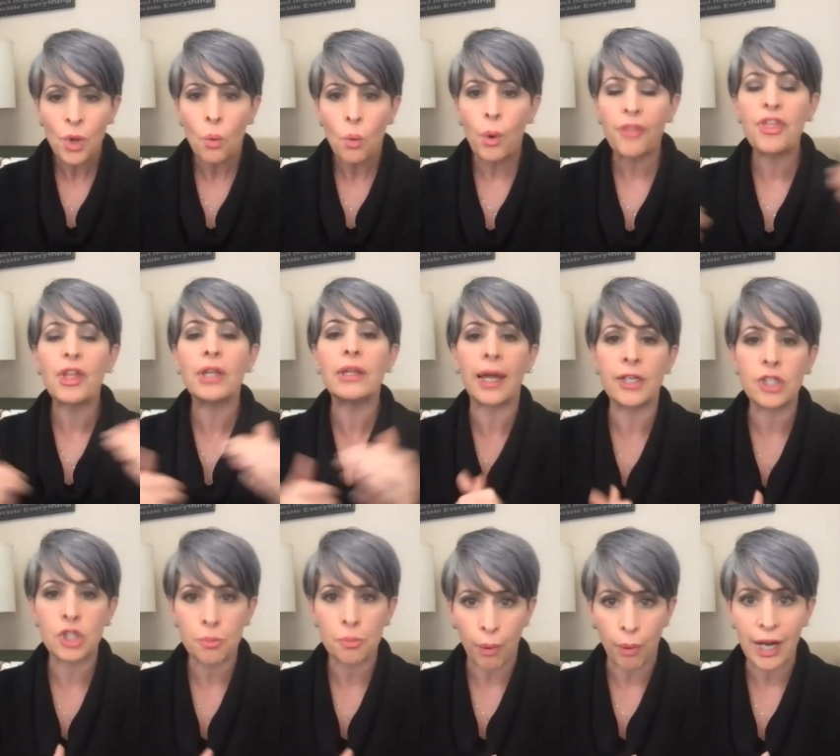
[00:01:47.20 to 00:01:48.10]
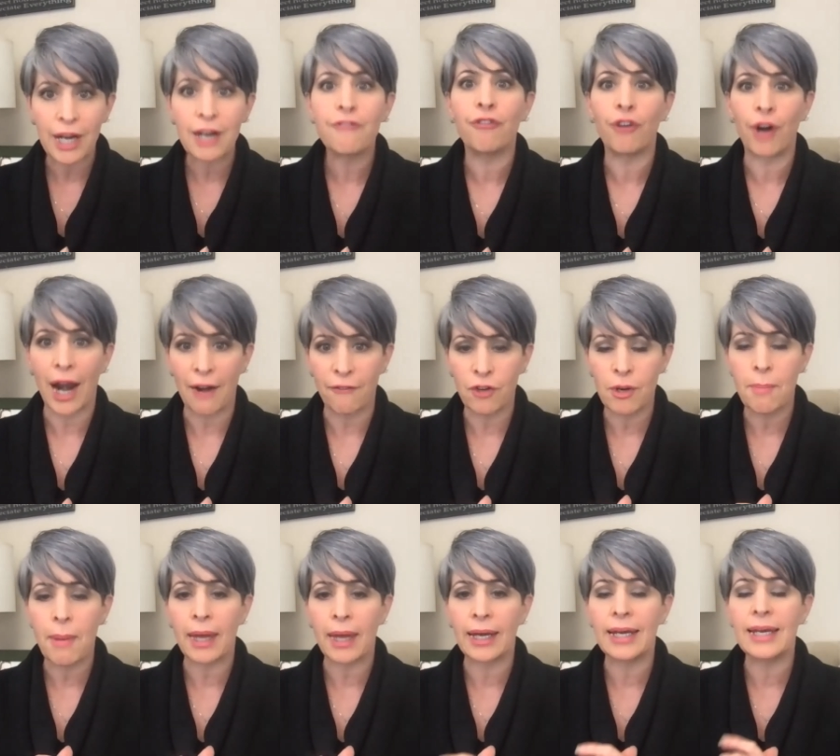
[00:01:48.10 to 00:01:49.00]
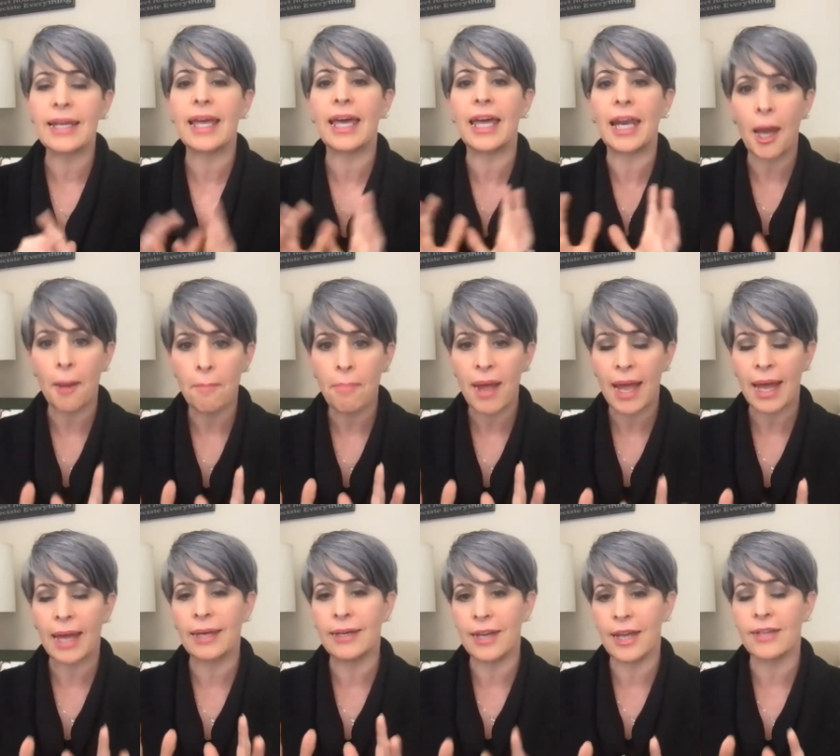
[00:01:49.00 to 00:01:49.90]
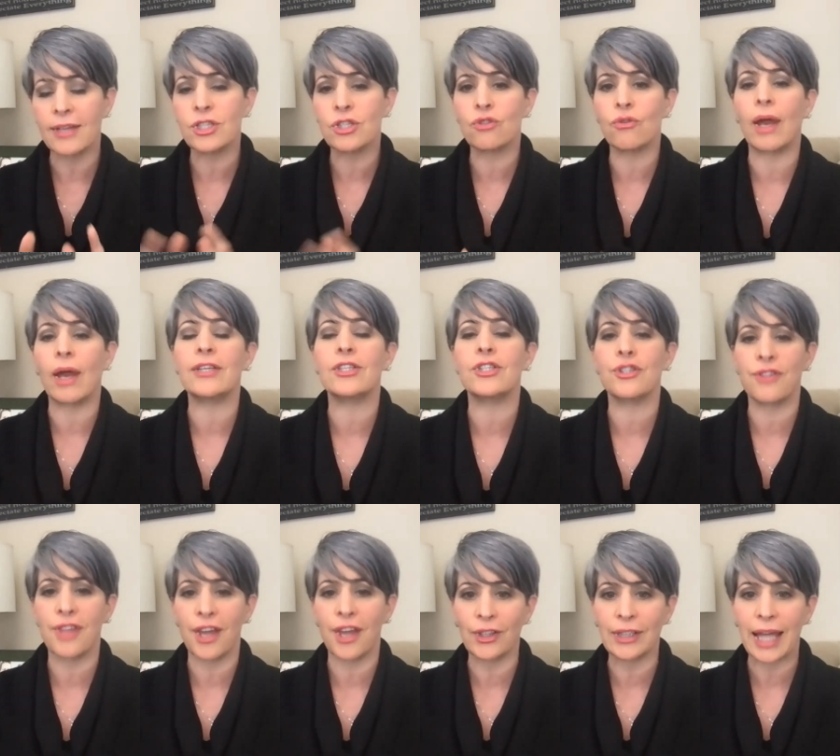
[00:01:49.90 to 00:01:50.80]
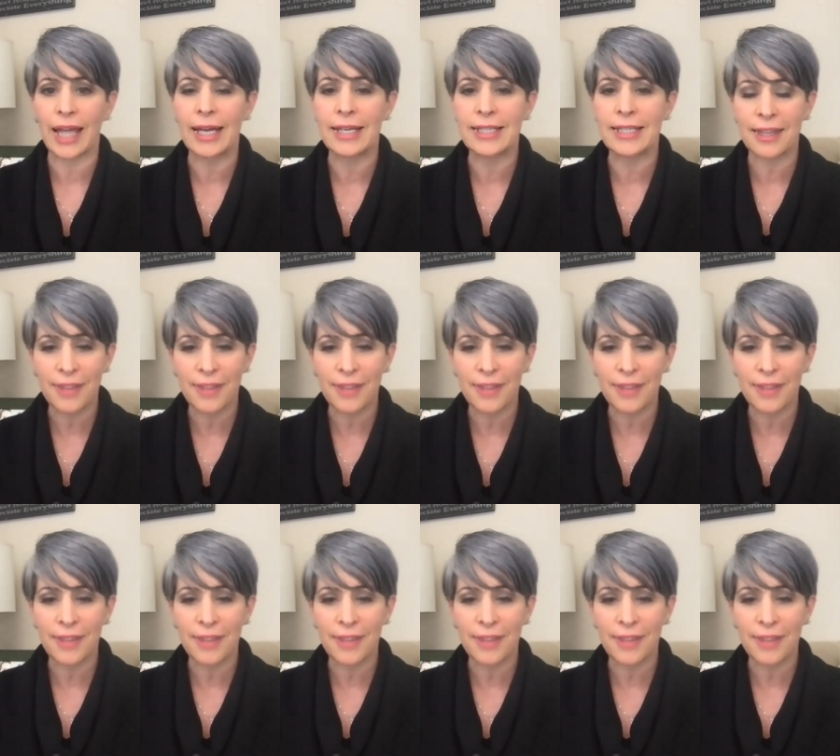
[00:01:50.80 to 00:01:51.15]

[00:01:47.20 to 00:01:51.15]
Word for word: with a lunch break for everybody to get up and stretch their legs.